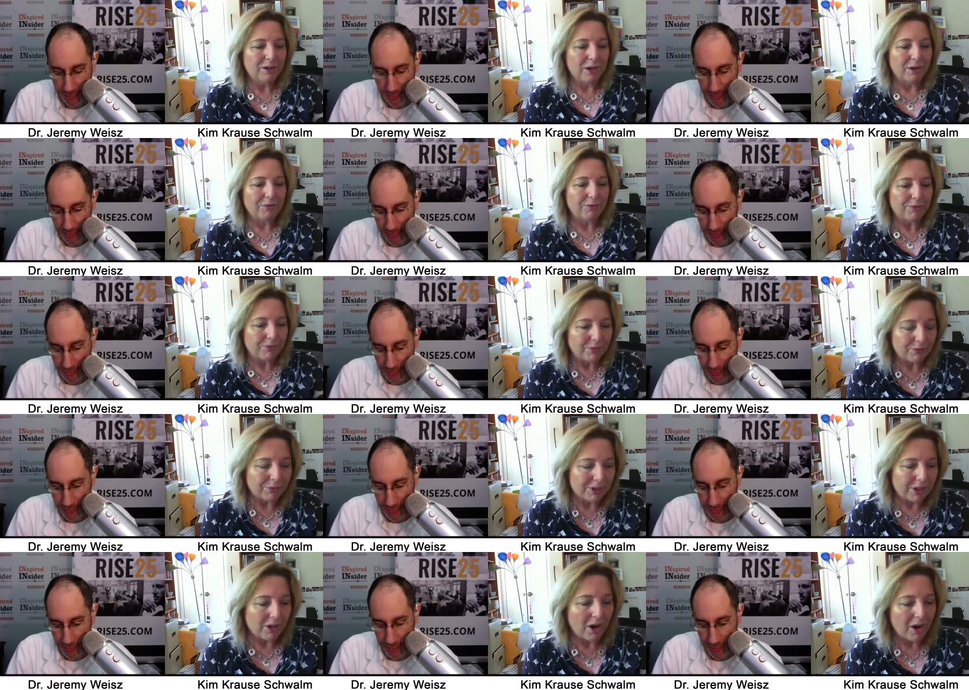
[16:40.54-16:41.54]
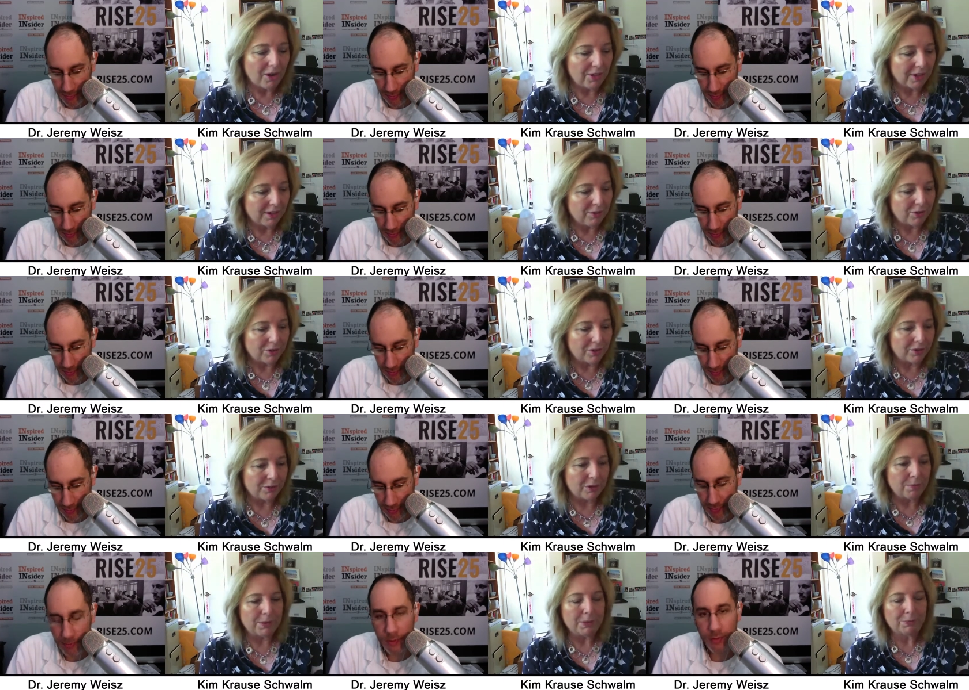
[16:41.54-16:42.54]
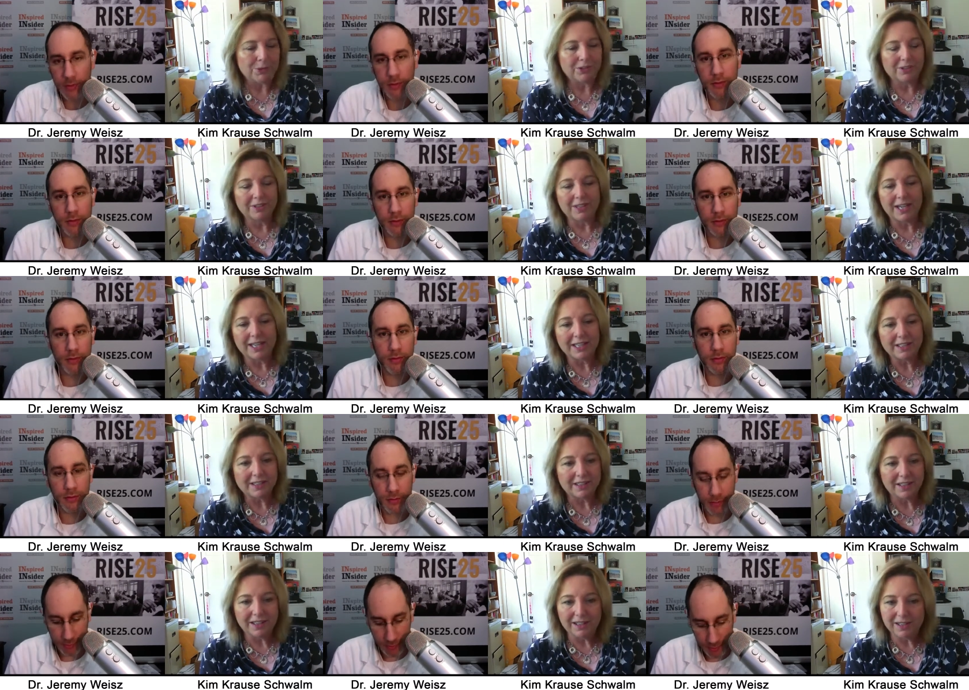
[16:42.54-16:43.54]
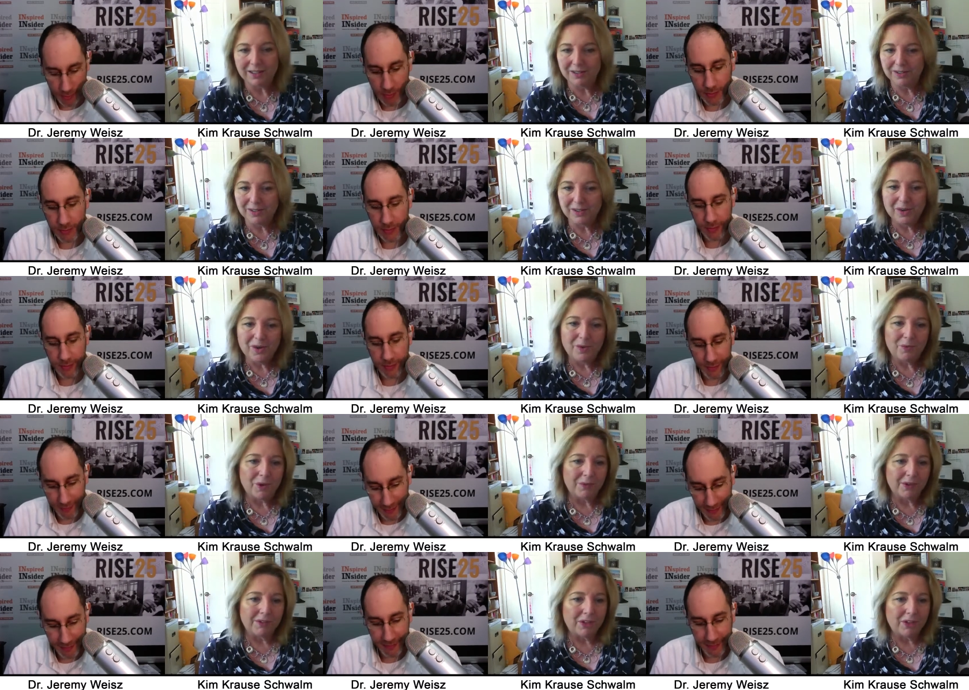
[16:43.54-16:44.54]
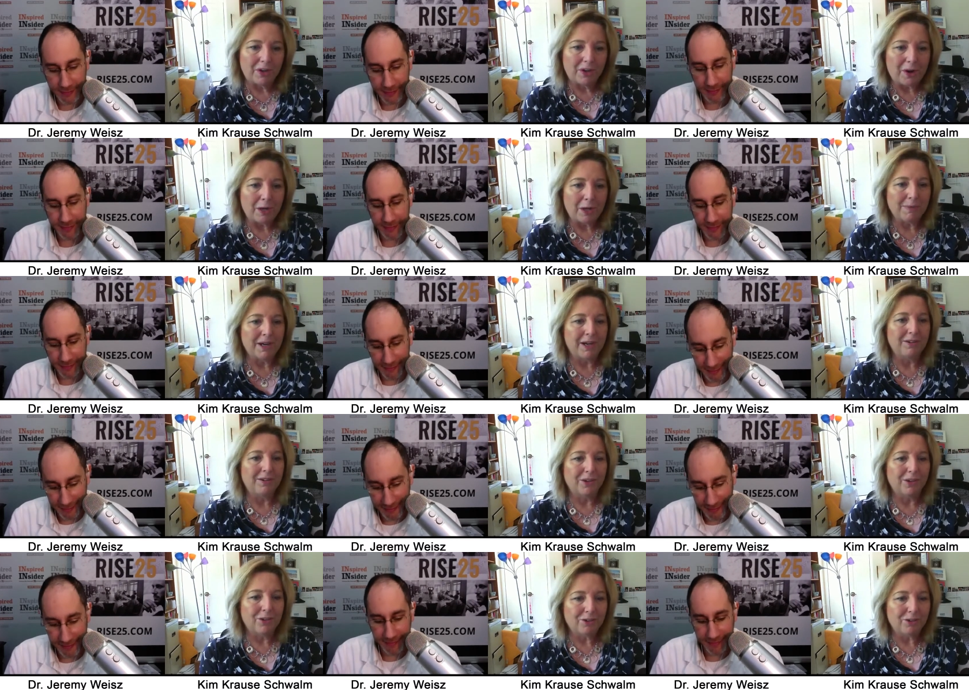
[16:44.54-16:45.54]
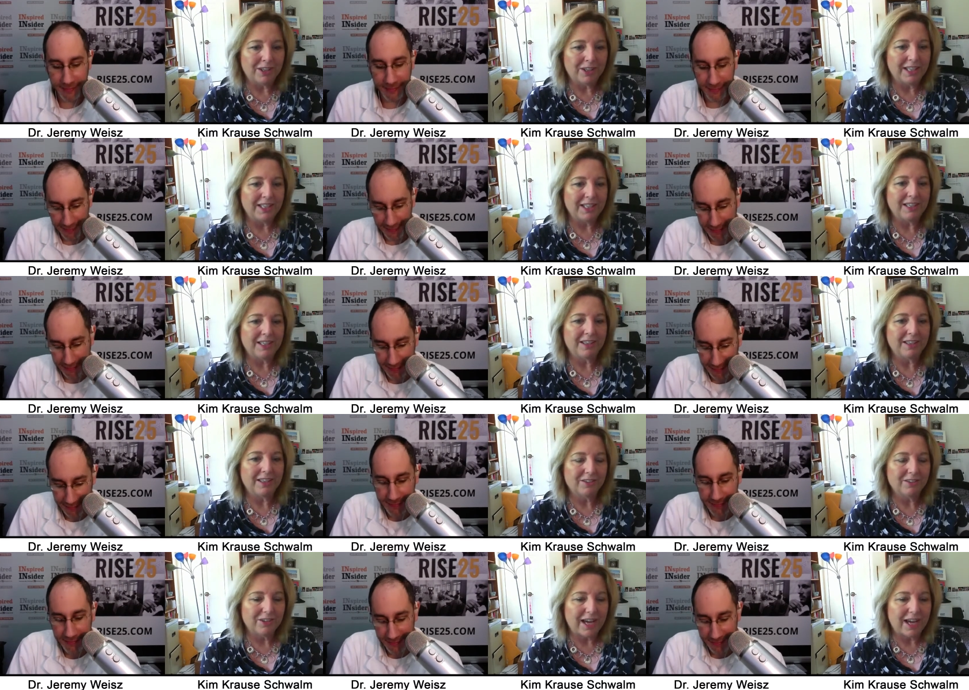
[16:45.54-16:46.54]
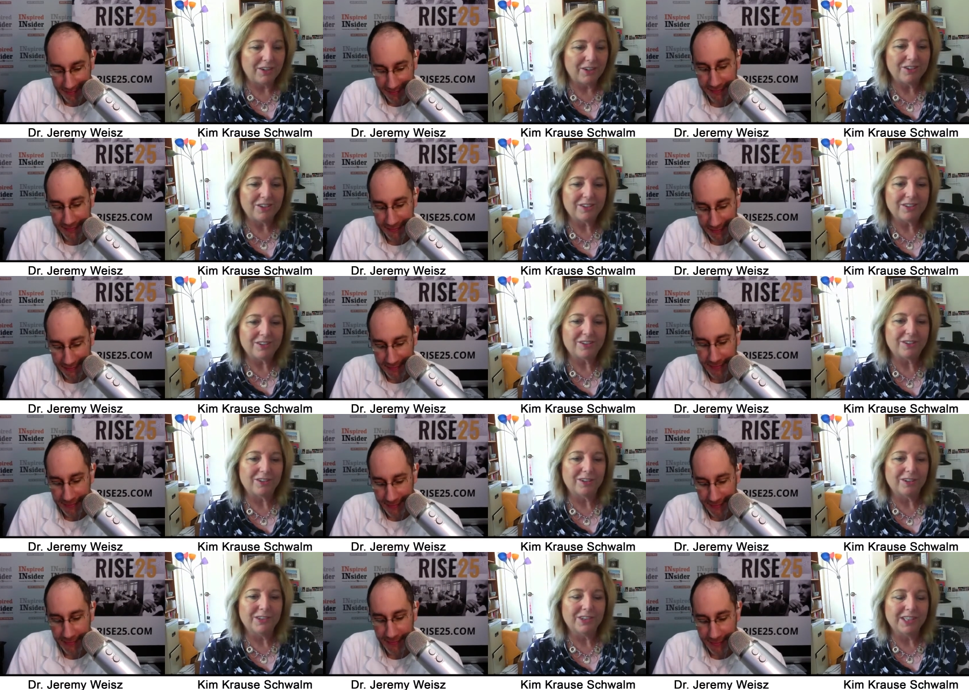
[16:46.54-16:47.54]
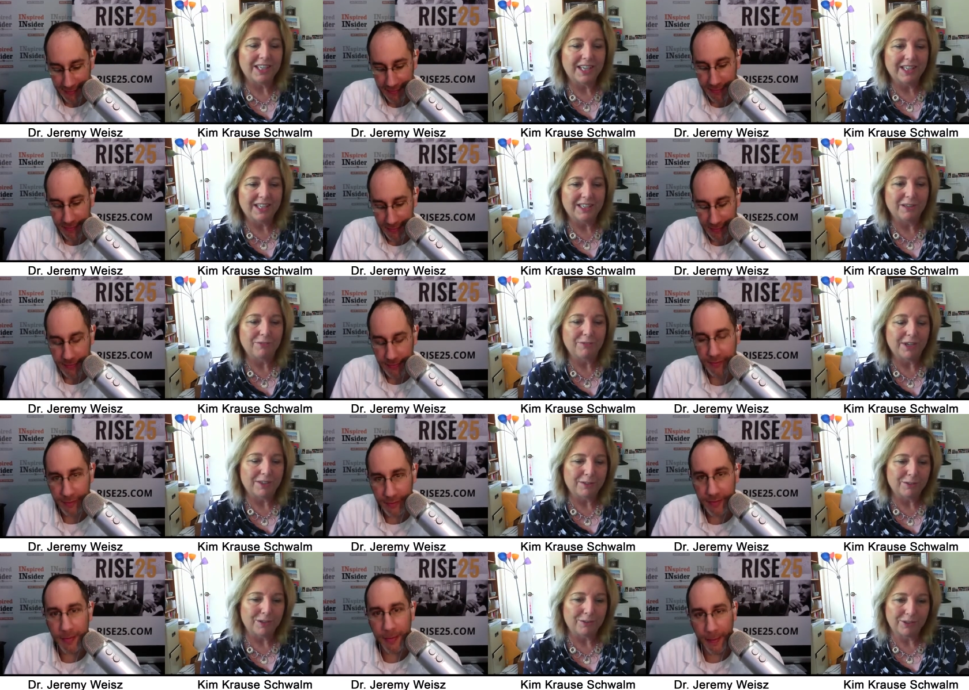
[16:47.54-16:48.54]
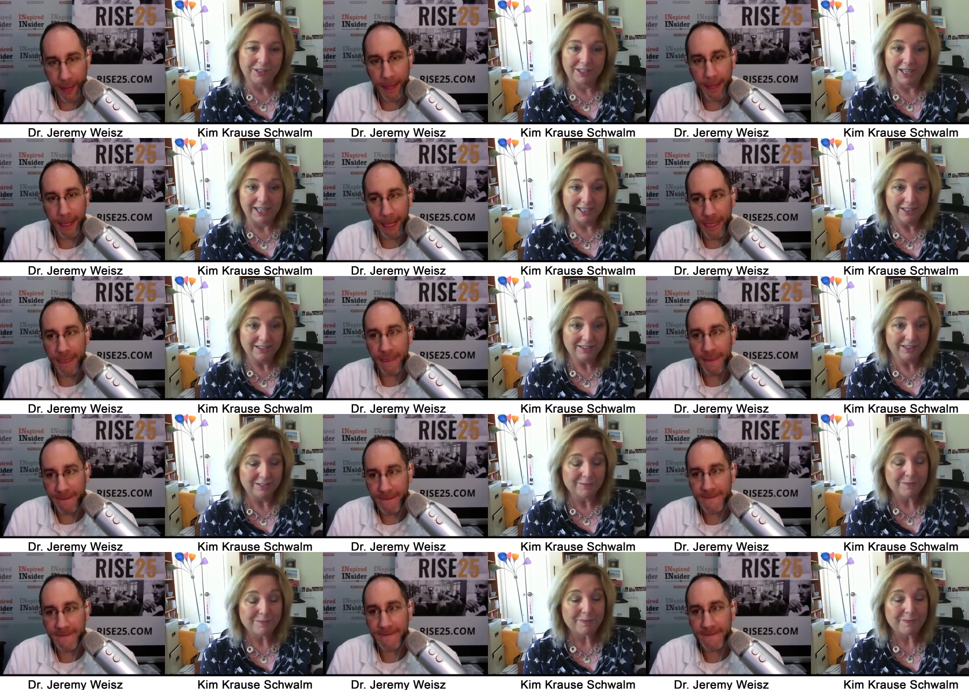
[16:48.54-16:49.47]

Speaker 1: free call that I'm doing with people tonight where we're going to be talking about negotiating strategies and communicating effectively with clients.